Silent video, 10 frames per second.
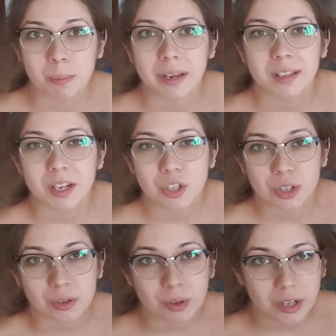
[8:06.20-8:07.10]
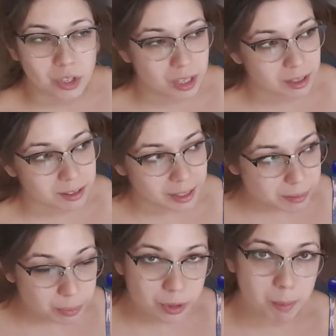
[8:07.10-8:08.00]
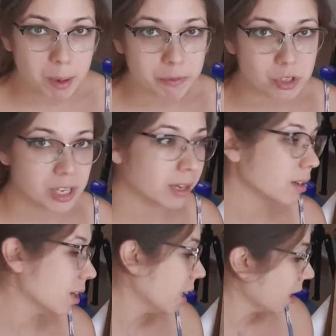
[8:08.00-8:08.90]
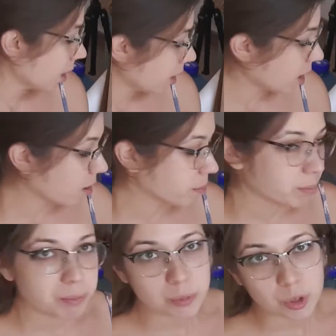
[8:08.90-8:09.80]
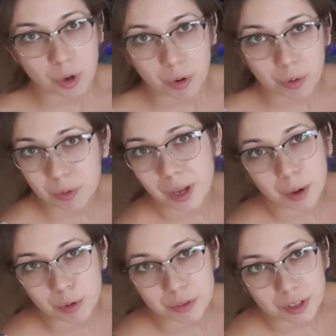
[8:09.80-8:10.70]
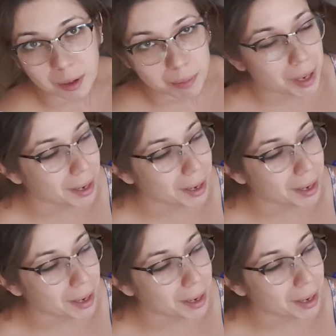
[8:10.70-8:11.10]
my intention to actually like put them up for sale. So I offered them